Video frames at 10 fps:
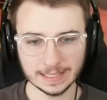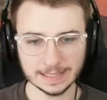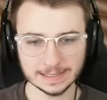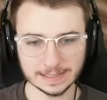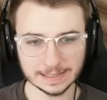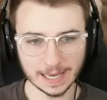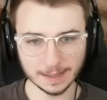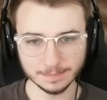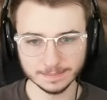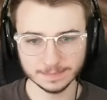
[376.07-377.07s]
Easy
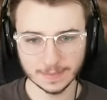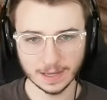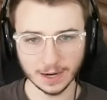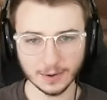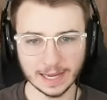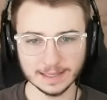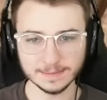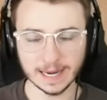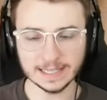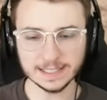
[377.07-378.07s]
dub. All right,
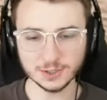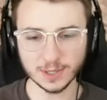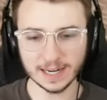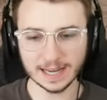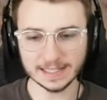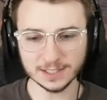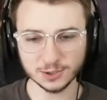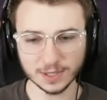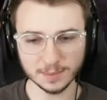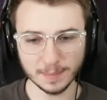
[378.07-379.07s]
I need to try to, I need
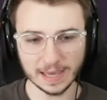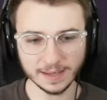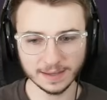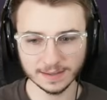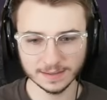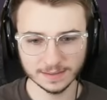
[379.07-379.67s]
to try to make,